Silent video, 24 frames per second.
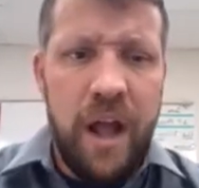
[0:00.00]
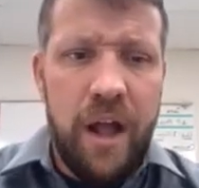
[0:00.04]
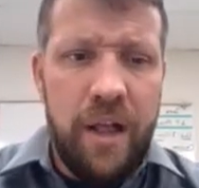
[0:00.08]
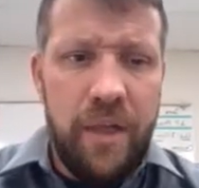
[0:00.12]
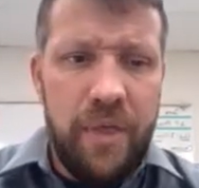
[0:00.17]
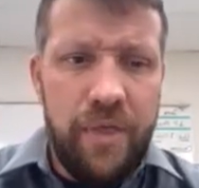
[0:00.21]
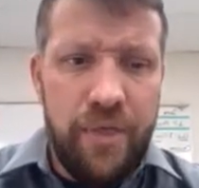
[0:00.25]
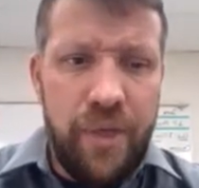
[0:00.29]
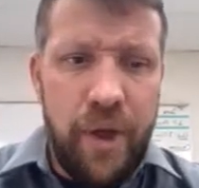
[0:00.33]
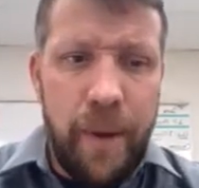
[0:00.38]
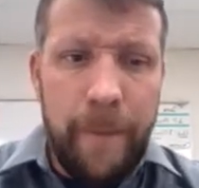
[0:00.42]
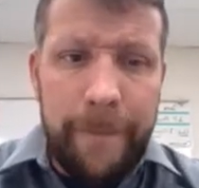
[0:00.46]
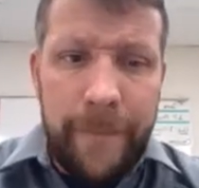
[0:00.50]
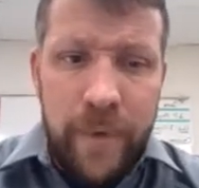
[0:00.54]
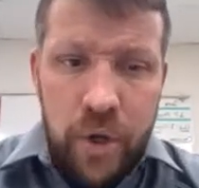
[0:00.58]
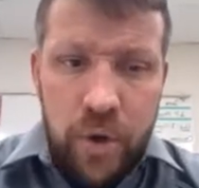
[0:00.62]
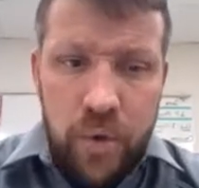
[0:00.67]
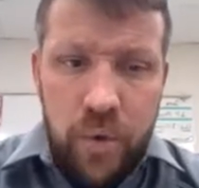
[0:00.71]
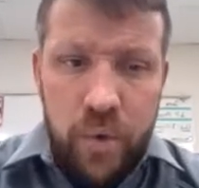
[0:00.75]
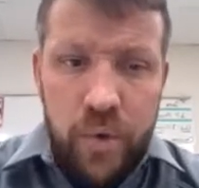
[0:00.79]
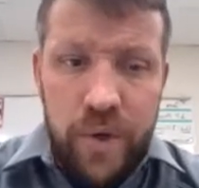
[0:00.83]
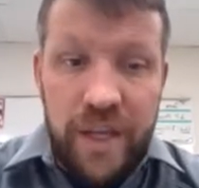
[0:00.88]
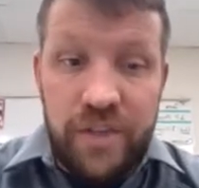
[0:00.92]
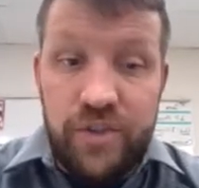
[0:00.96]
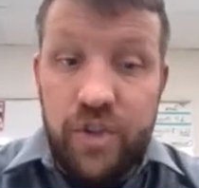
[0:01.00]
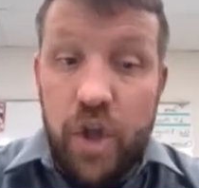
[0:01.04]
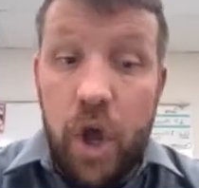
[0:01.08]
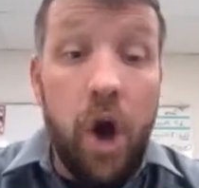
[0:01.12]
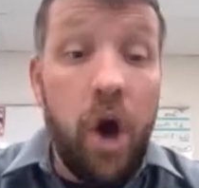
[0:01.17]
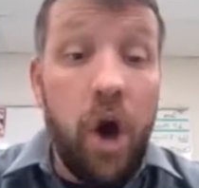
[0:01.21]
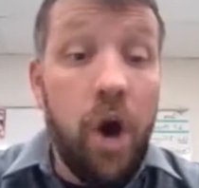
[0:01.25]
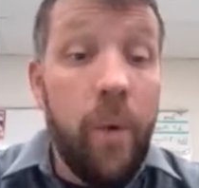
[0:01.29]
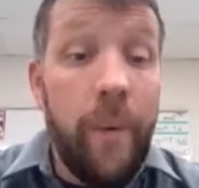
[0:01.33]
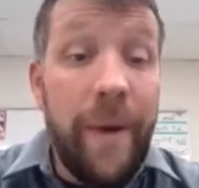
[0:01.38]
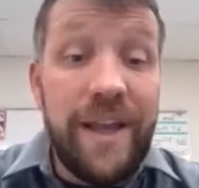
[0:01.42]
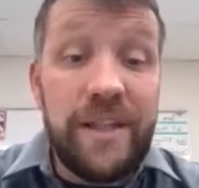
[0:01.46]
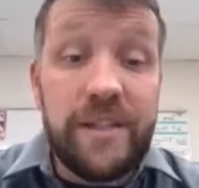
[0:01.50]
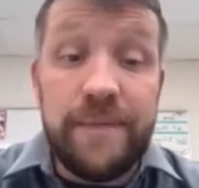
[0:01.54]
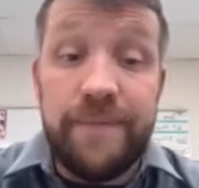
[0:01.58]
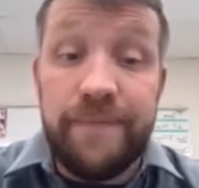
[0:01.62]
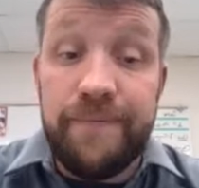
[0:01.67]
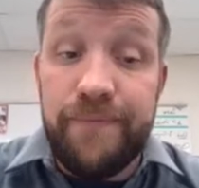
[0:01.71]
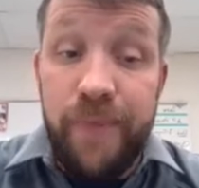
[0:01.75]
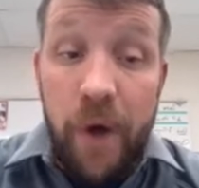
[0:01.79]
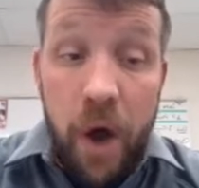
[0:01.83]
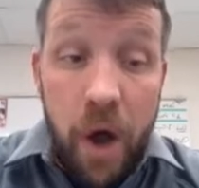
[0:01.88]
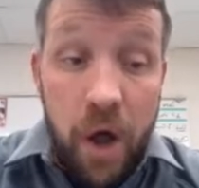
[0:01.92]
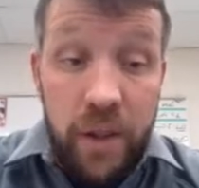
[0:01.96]
The moon is always
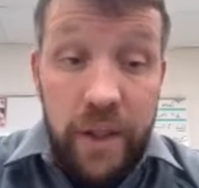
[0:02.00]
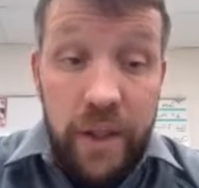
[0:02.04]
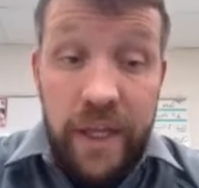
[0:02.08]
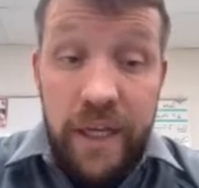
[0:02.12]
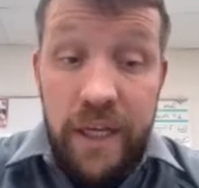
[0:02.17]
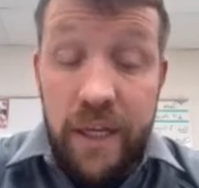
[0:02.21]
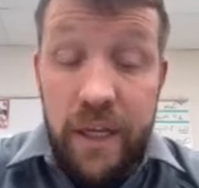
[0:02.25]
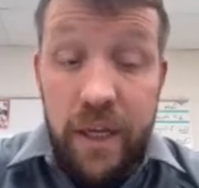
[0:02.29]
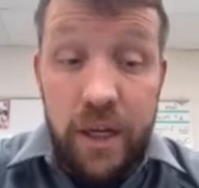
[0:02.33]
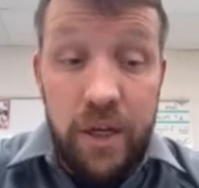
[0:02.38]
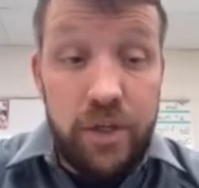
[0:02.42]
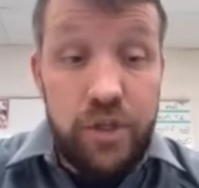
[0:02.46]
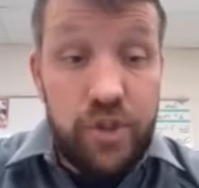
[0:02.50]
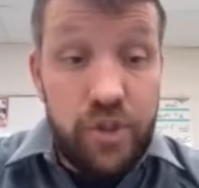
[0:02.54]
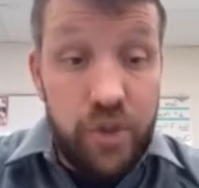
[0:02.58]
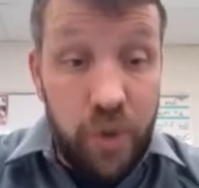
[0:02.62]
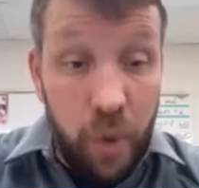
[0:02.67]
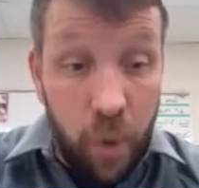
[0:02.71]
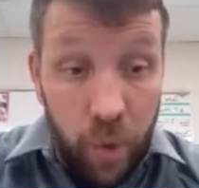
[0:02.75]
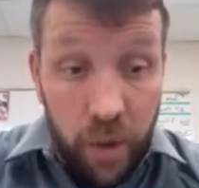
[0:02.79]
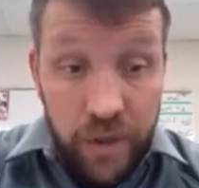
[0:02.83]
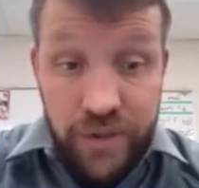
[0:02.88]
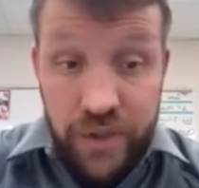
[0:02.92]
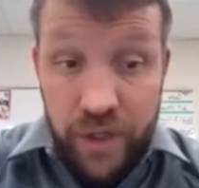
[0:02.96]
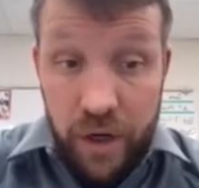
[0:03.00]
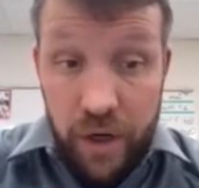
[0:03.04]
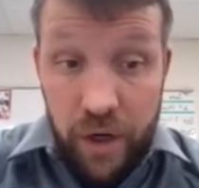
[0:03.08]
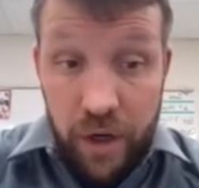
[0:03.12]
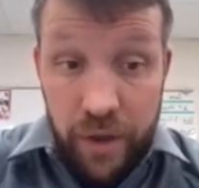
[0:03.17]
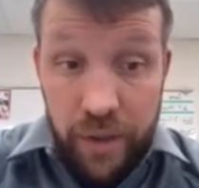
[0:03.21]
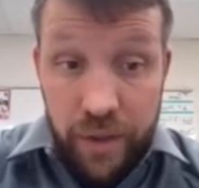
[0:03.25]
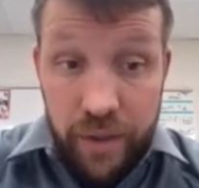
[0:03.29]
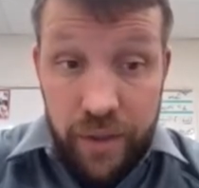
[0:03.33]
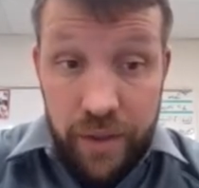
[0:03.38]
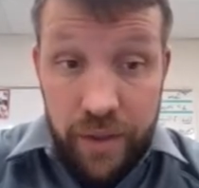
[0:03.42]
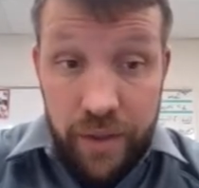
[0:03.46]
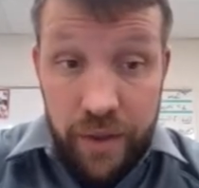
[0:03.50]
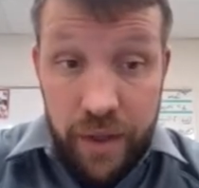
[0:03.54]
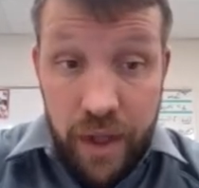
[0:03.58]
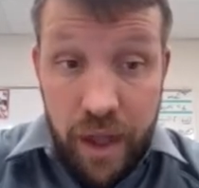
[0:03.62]
falling towards Earth,